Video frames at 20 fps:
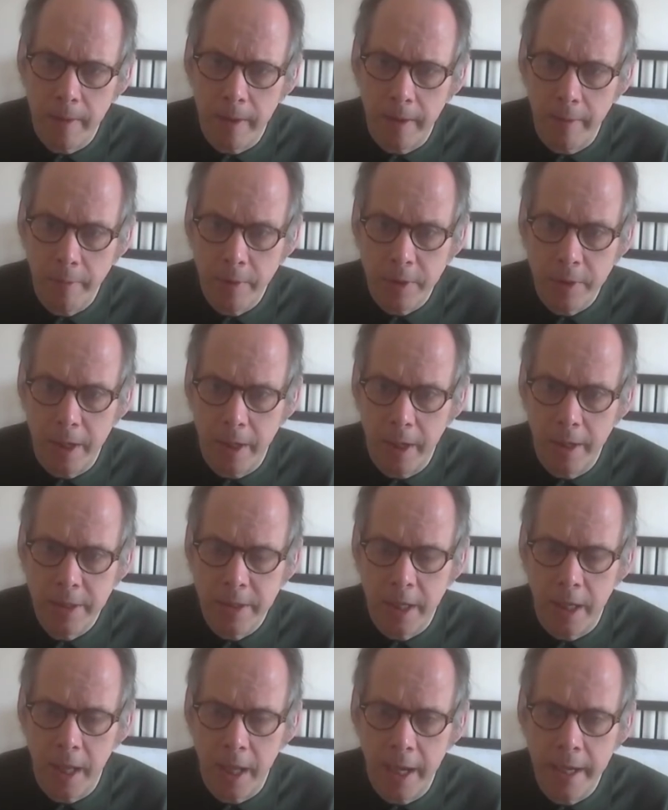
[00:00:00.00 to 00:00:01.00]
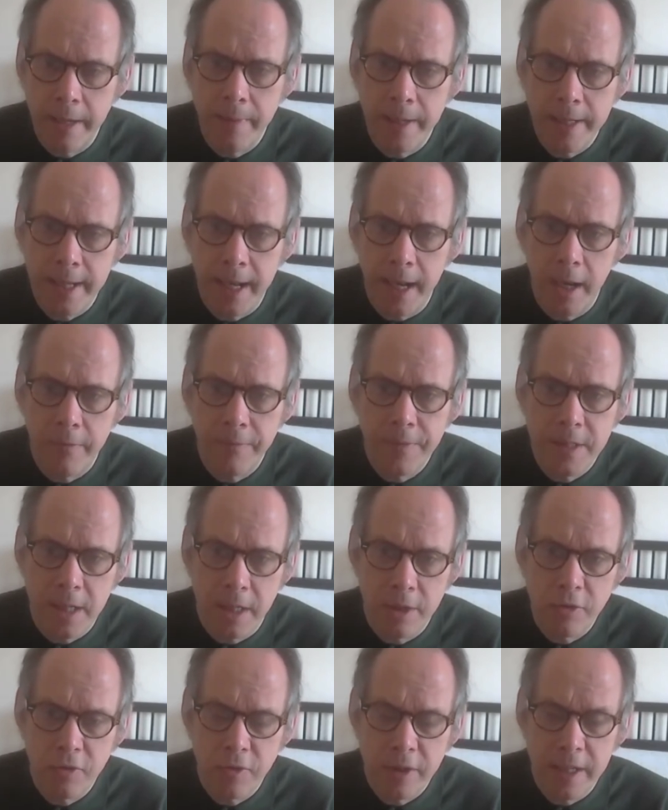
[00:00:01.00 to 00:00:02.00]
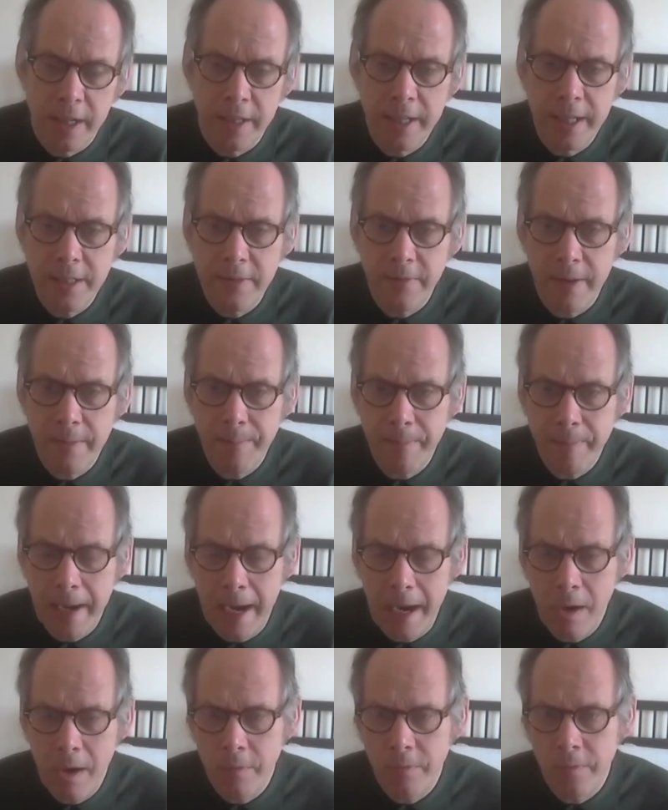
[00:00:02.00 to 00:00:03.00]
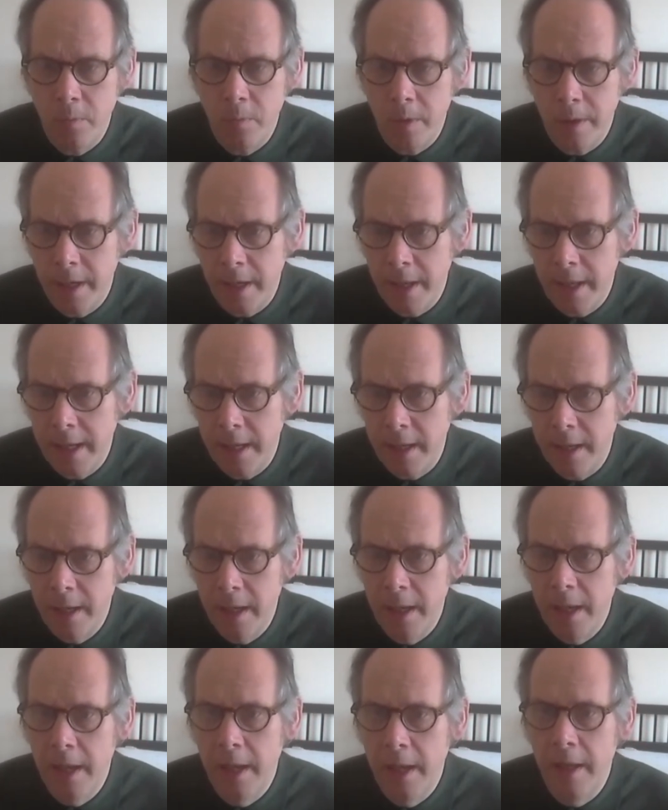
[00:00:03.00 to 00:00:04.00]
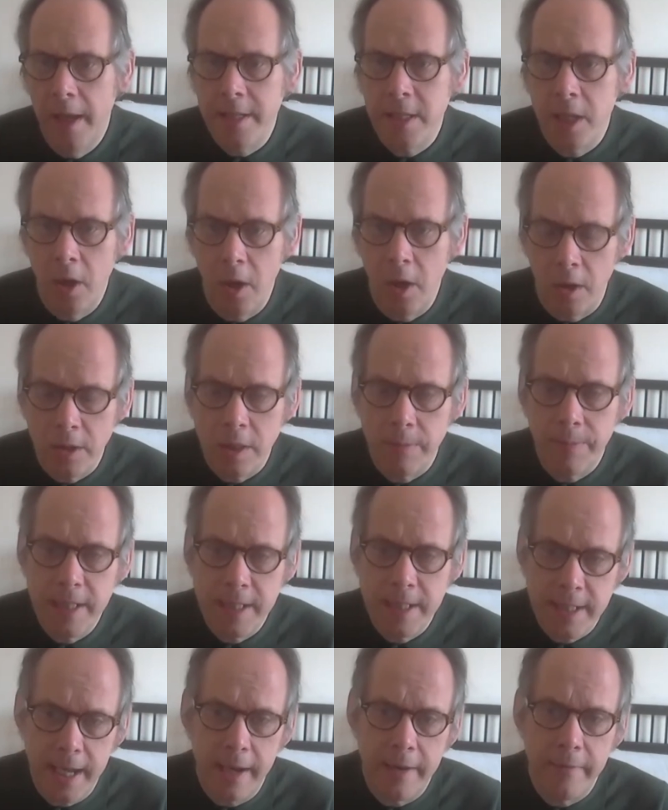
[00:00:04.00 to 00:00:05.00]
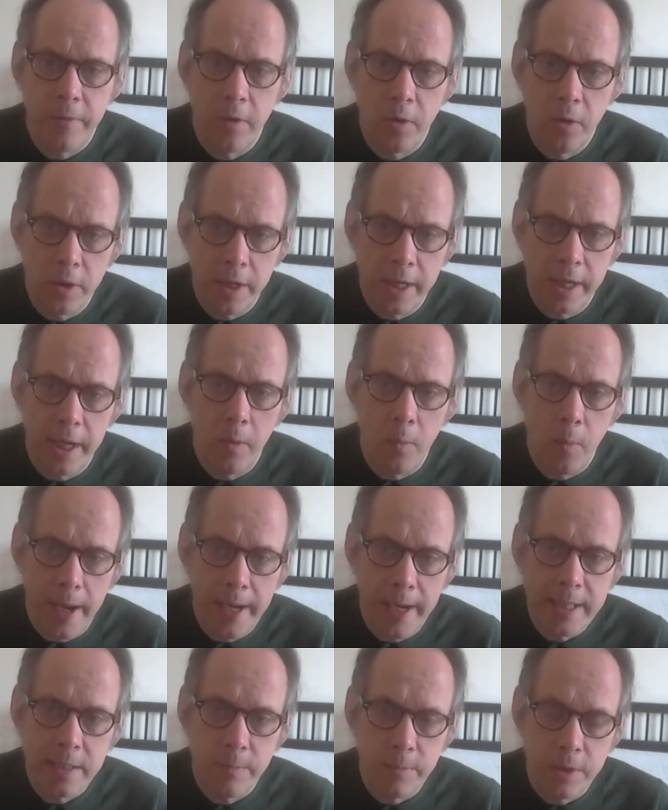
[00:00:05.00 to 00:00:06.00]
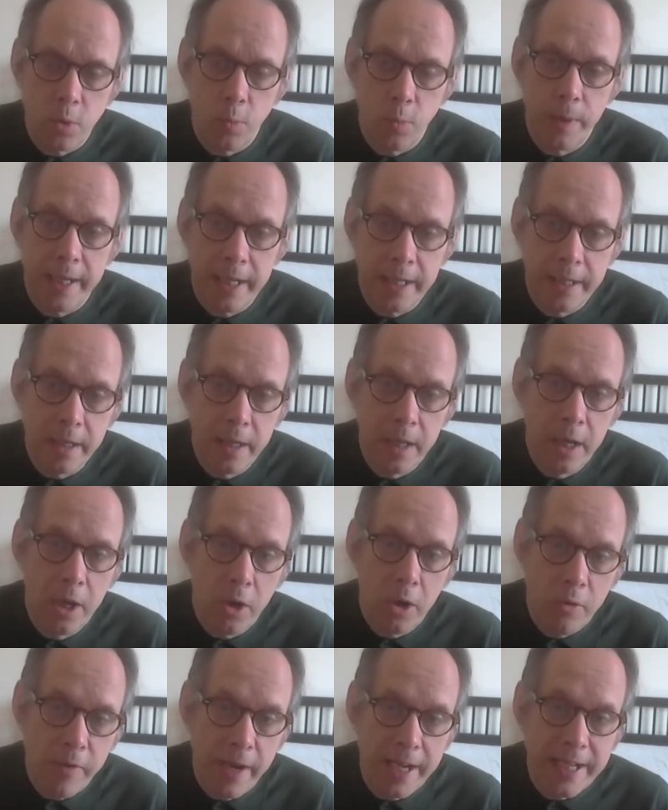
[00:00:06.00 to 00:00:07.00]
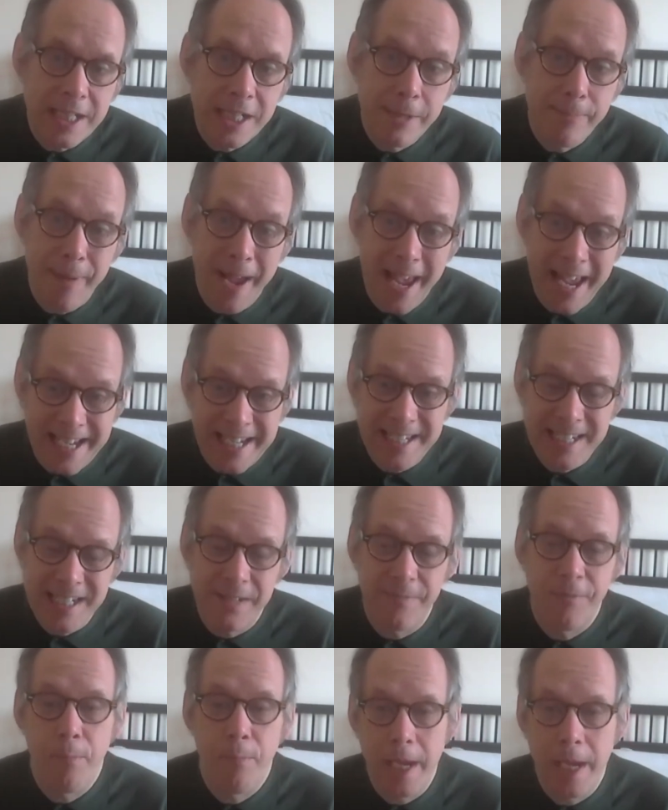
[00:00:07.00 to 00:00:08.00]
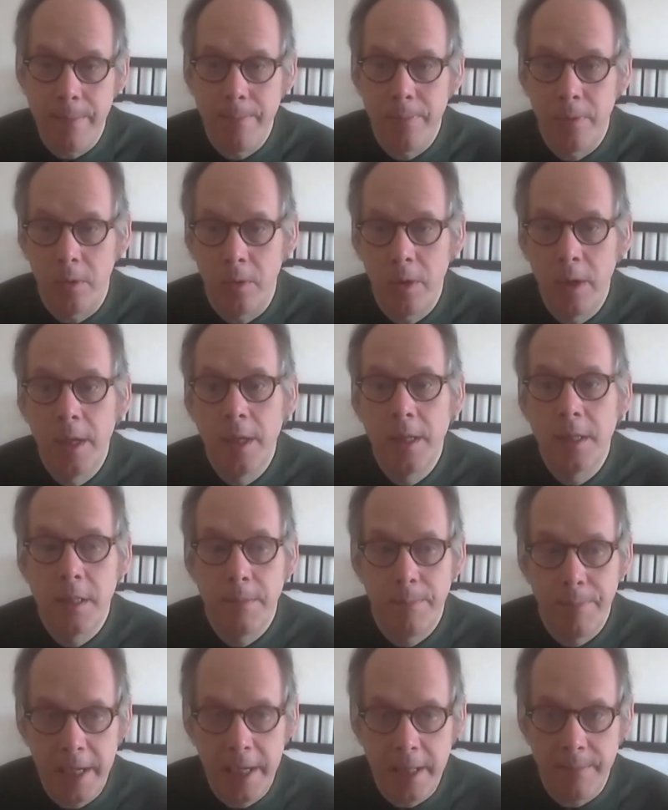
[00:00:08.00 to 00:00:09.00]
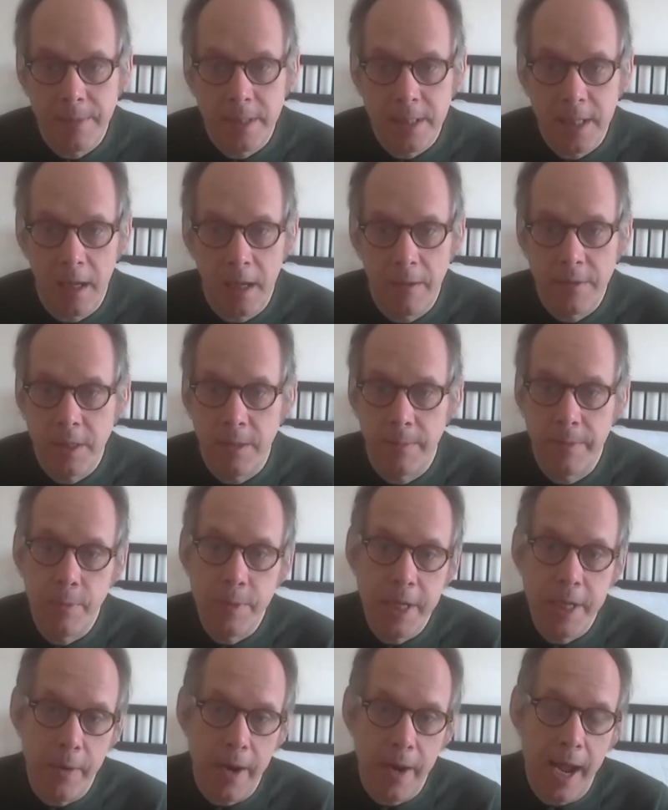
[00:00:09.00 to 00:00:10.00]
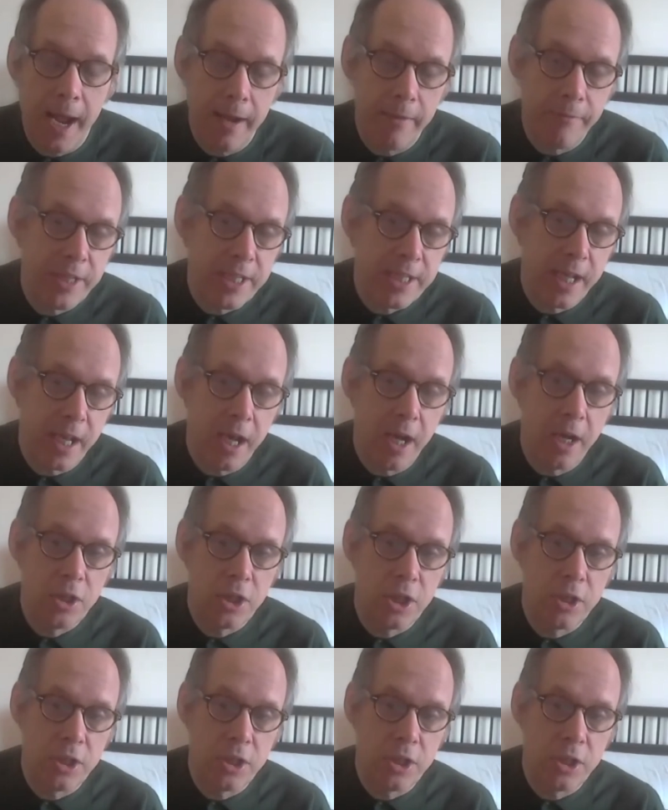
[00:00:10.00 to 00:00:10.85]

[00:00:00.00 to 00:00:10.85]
with underlying mental health in this country, I think is a very powerful one. I think there's a lot to be said for looking at ways in which we can create space for people to be themselves. I mean, we don't have these large